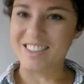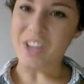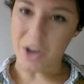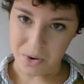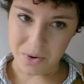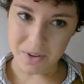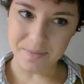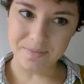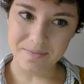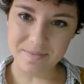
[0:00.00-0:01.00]
So
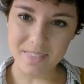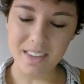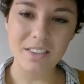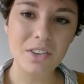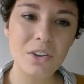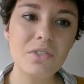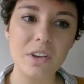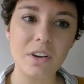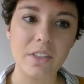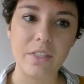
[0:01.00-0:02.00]
if you
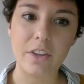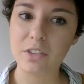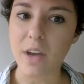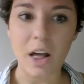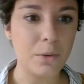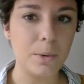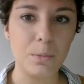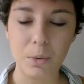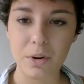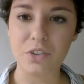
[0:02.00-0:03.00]
feel that there's value in
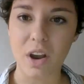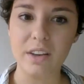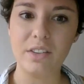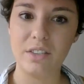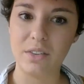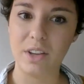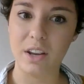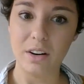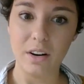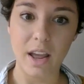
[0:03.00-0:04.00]
what we're trying to do
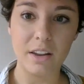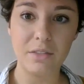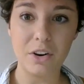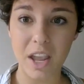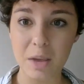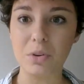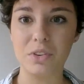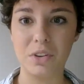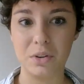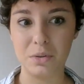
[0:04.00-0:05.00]
here, and if you're able
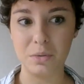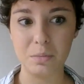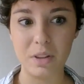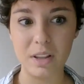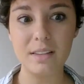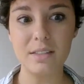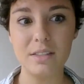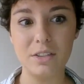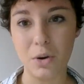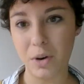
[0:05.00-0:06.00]
to,
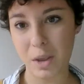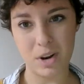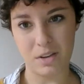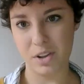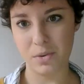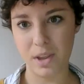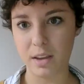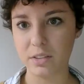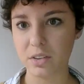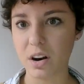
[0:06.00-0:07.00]
please donate whatever you
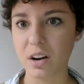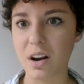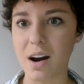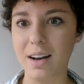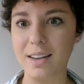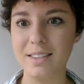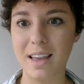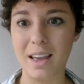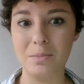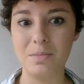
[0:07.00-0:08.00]
can to our cause,
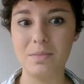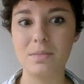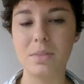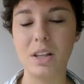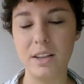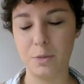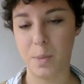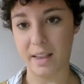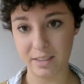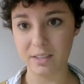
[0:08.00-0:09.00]
and please
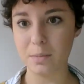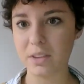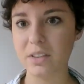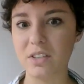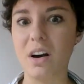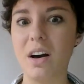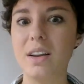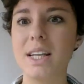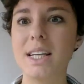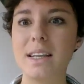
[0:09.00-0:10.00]
pass this message
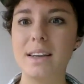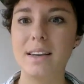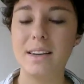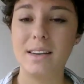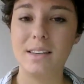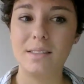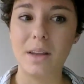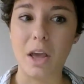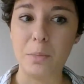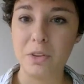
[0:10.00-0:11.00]
on
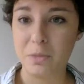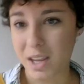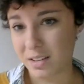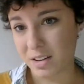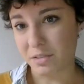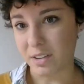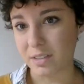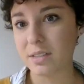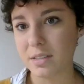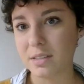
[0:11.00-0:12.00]
and help us make a
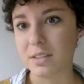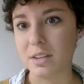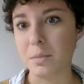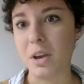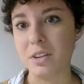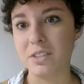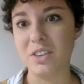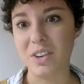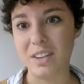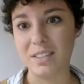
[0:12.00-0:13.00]
difference to some young
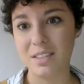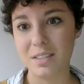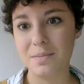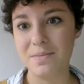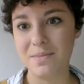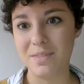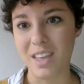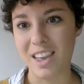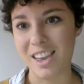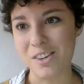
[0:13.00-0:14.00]
students.
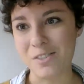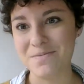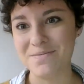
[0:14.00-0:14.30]
Thank you.